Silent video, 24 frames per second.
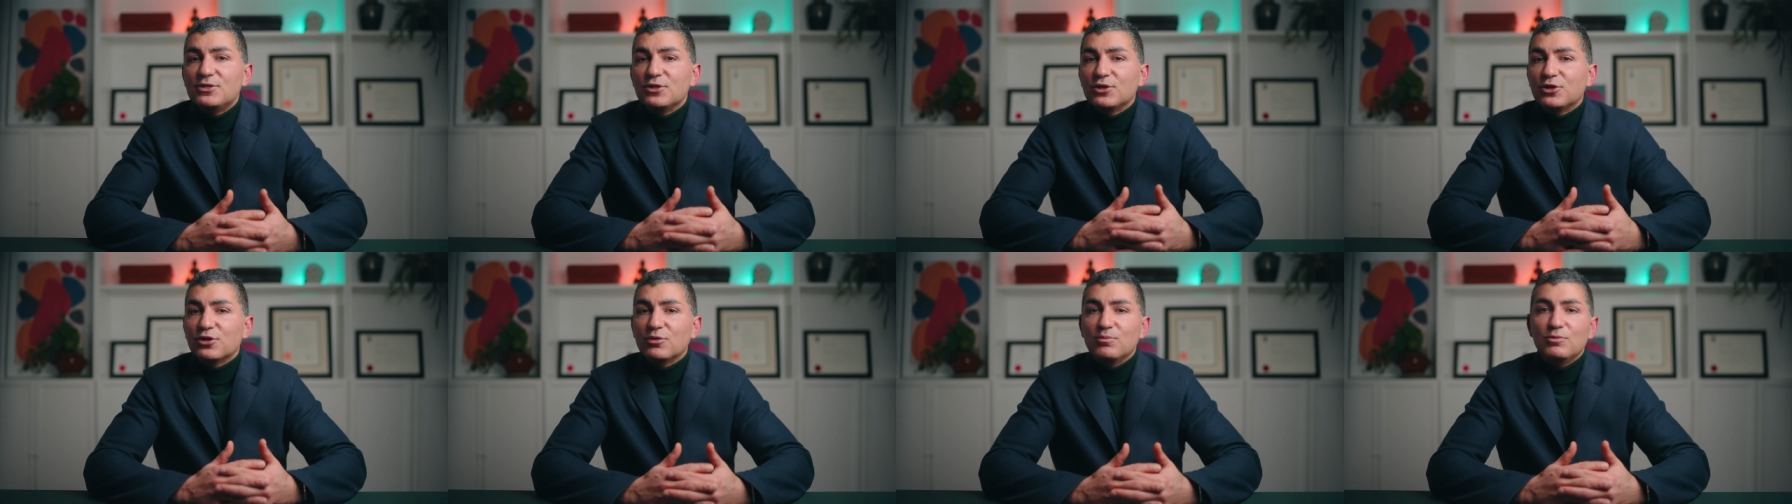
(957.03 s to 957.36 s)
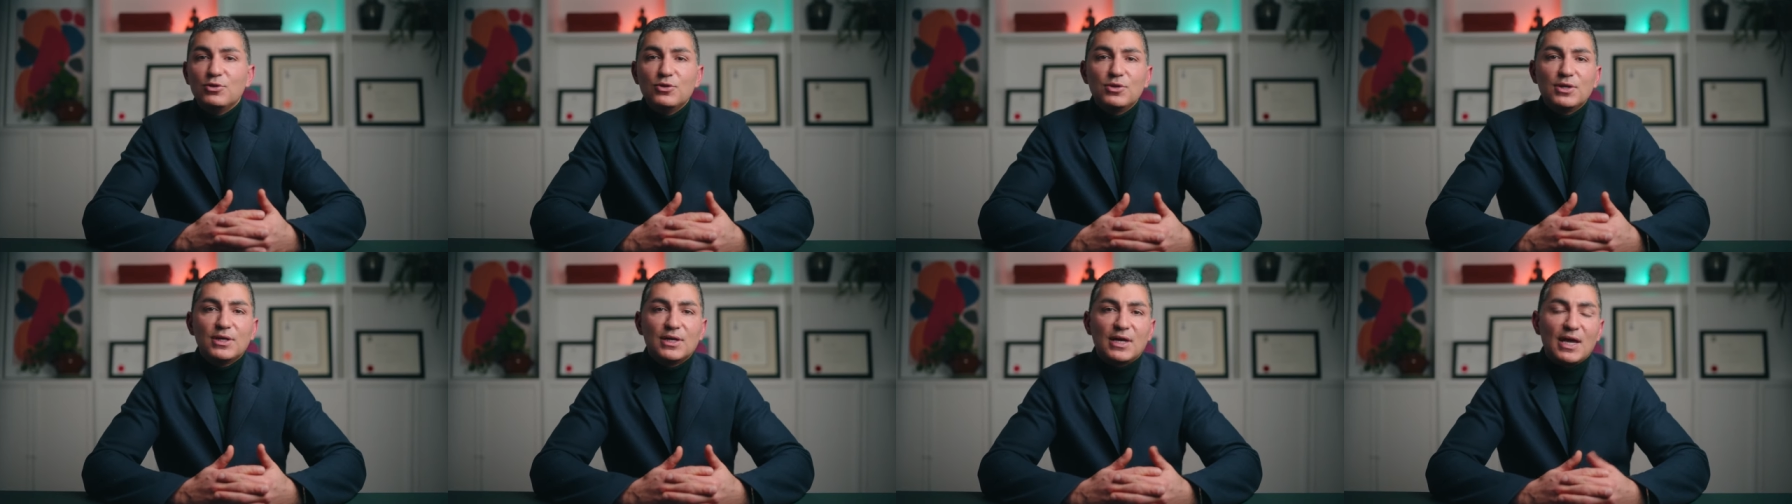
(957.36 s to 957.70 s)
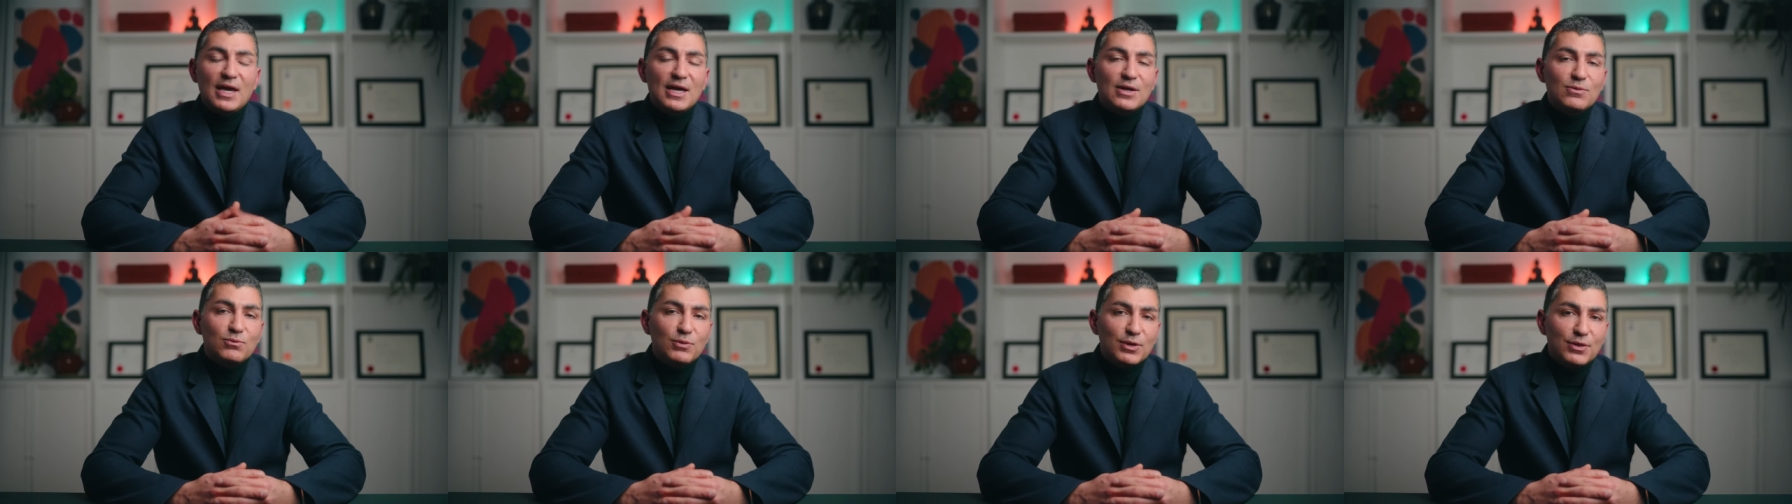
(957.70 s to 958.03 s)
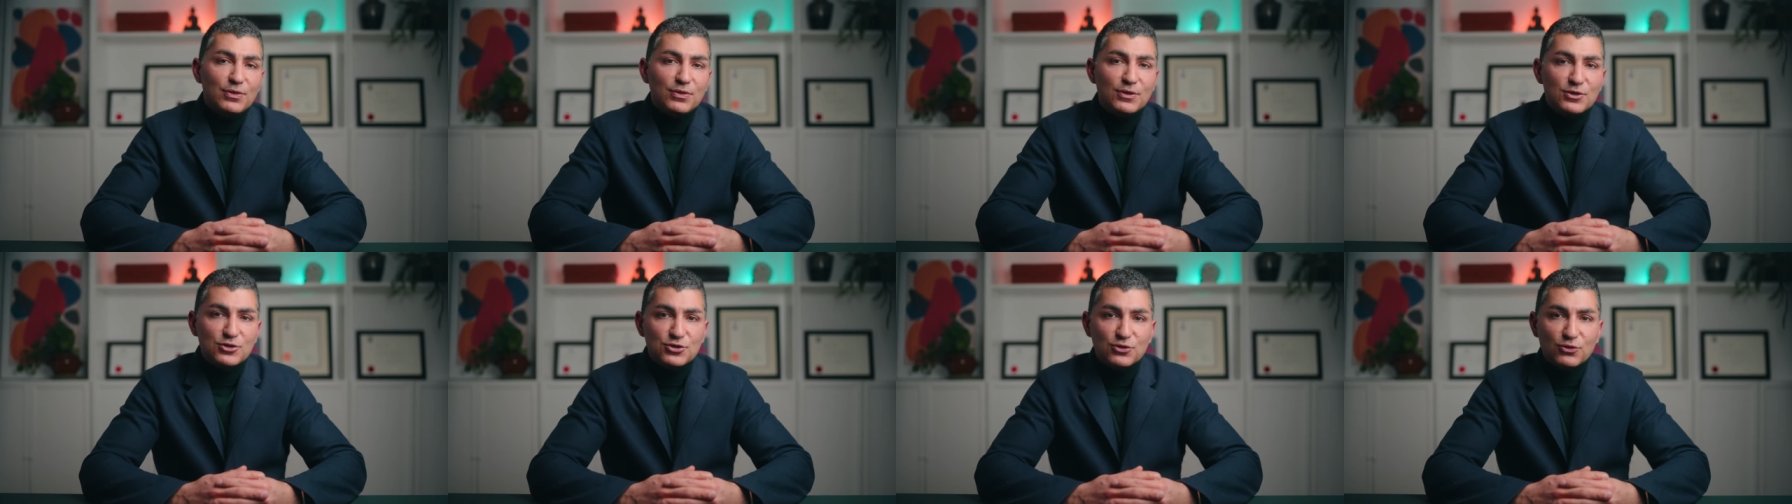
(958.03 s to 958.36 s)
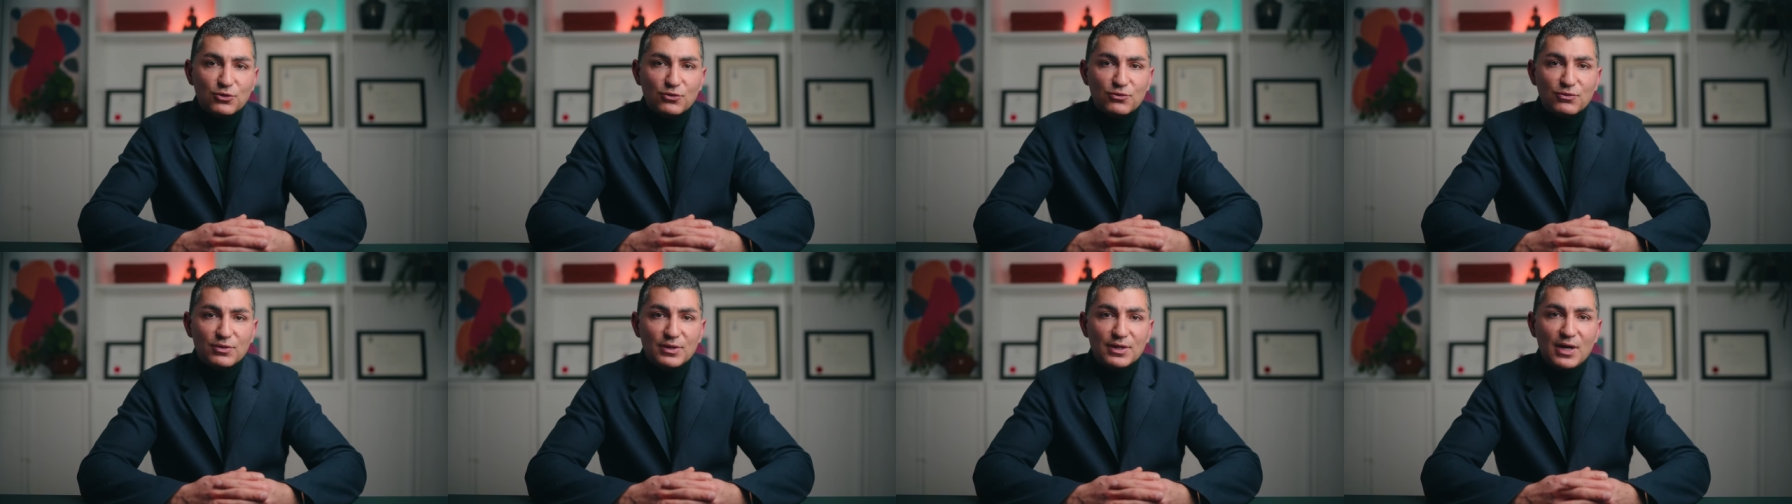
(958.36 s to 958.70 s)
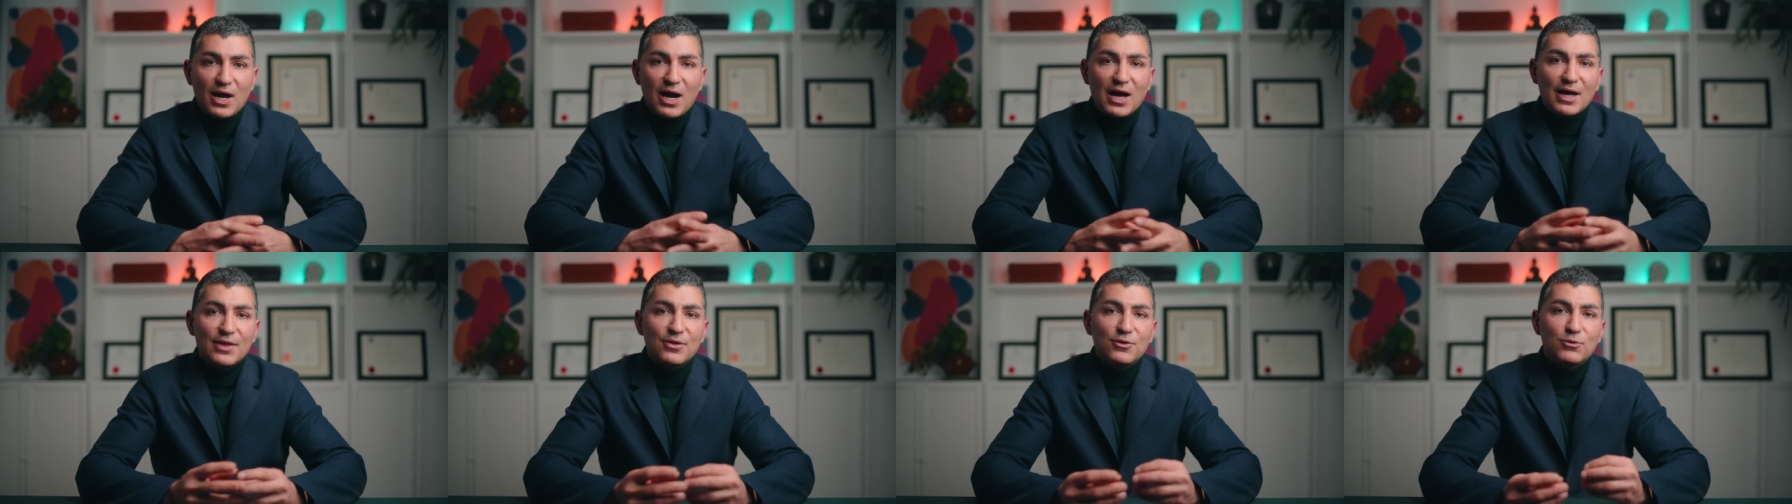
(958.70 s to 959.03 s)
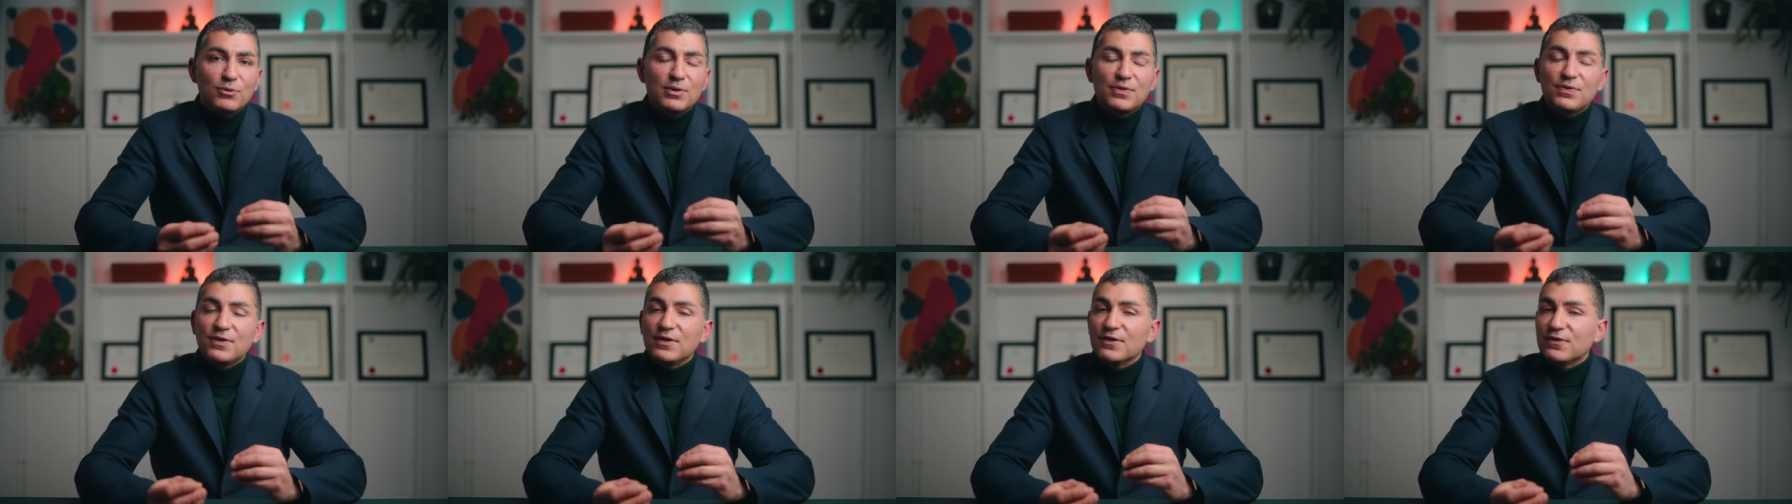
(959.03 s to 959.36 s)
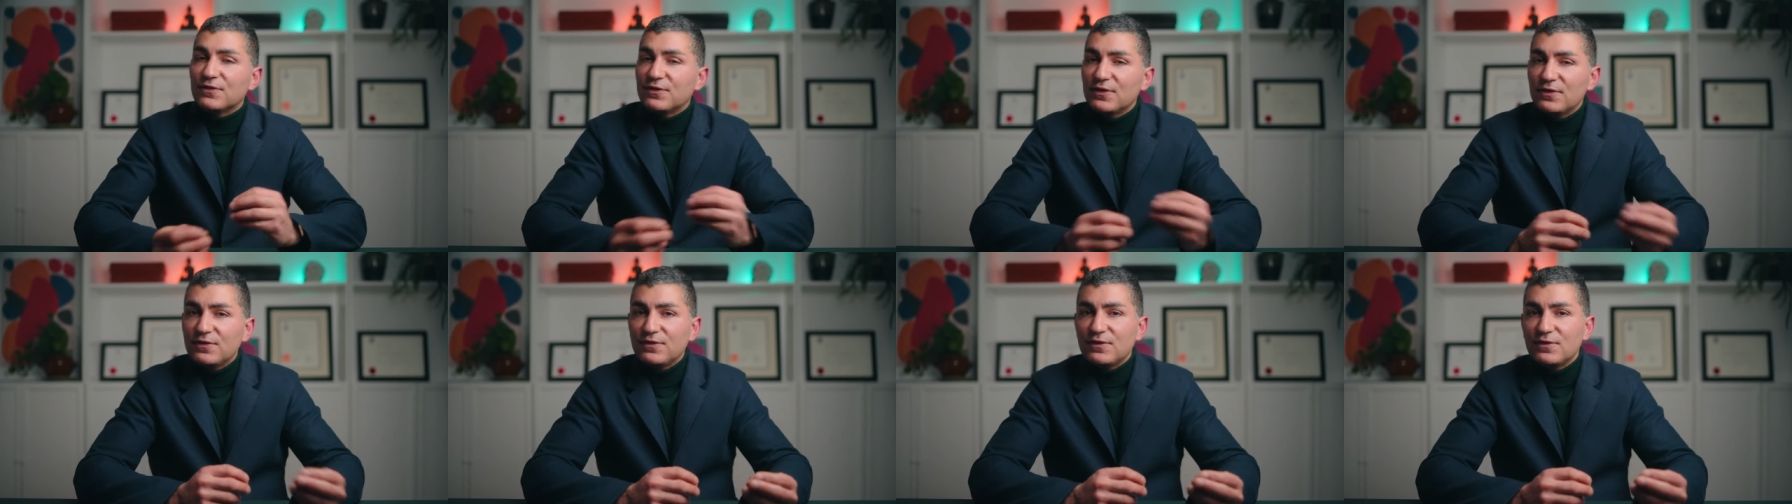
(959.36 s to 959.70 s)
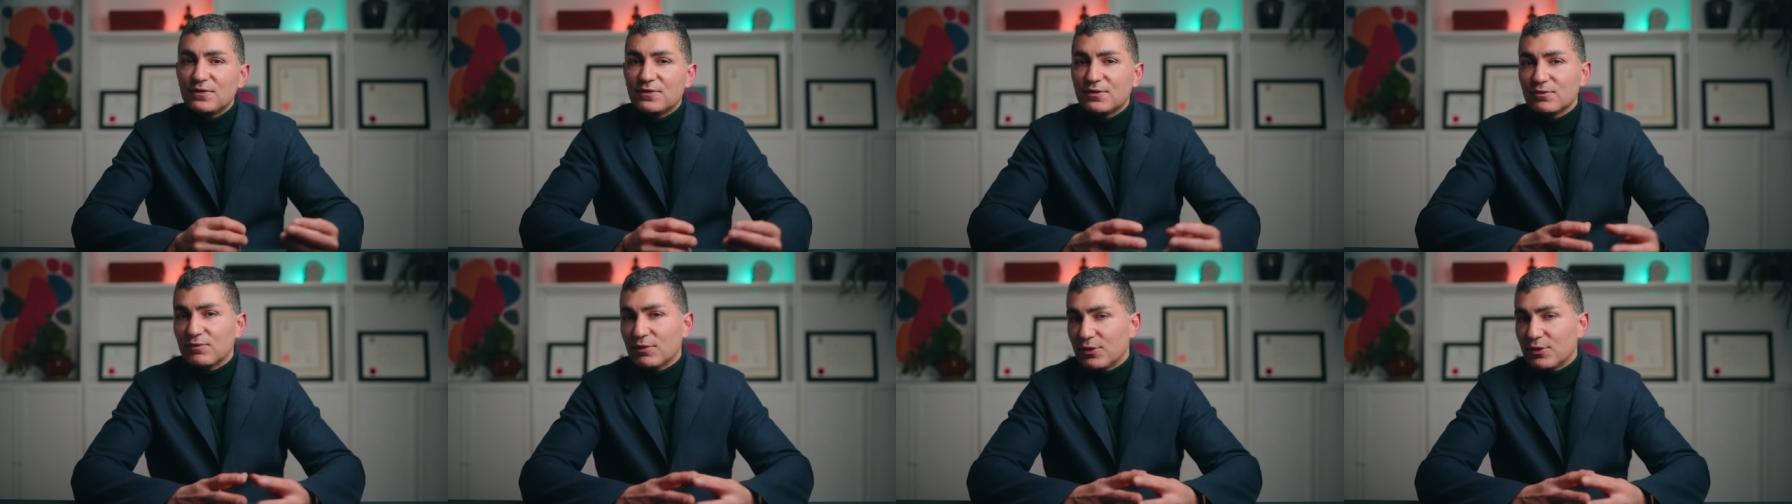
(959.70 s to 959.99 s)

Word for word: to communicate with the children either with the assistance of